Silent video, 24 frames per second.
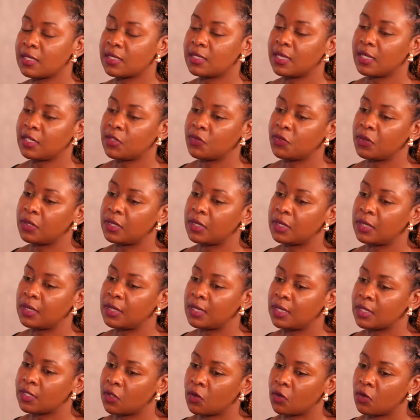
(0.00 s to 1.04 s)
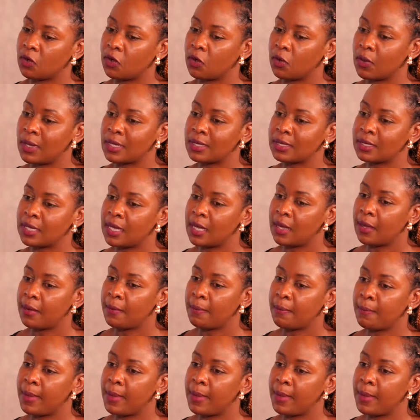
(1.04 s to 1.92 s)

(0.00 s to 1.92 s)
just start with these local ones,